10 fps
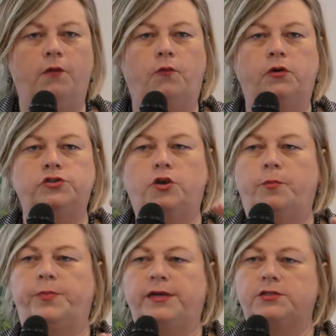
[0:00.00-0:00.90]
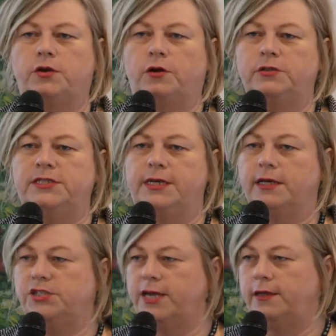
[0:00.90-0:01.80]
What topics are on the
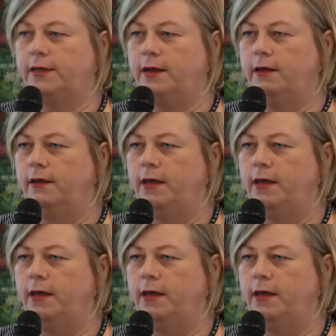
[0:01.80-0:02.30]
agenda?